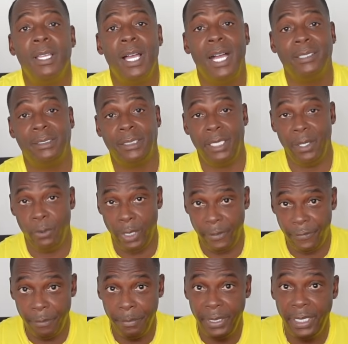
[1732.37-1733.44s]
I stay away
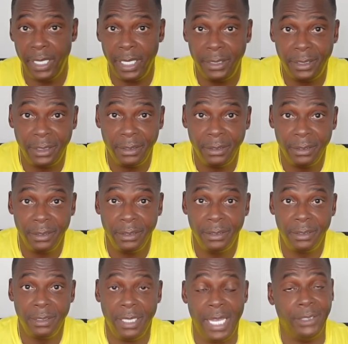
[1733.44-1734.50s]
from BS.
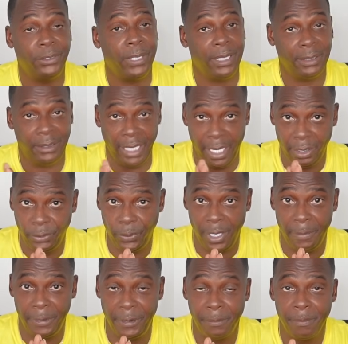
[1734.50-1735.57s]
I try to stay out of
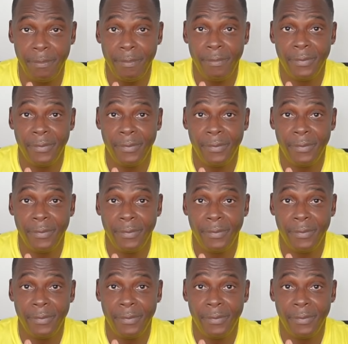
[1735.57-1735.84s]
drama.